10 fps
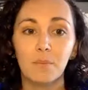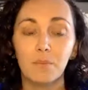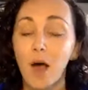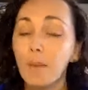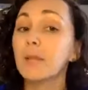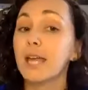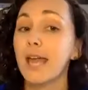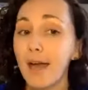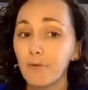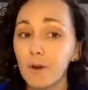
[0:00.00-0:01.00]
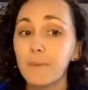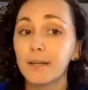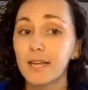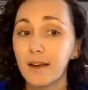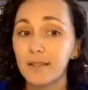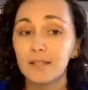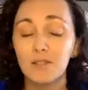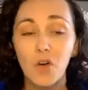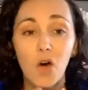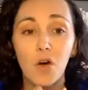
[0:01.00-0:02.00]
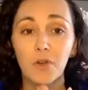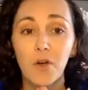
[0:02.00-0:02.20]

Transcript: probably everybody on this call